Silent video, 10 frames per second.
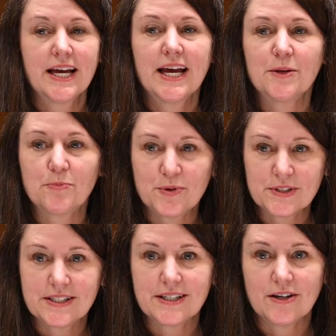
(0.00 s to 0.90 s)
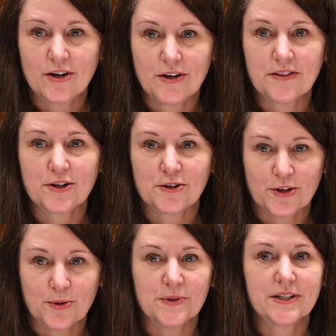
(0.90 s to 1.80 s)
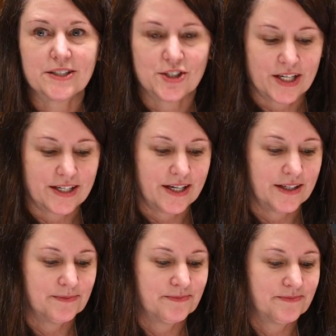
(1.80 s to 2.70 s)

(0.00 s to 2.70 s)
and puts it on the global agenda,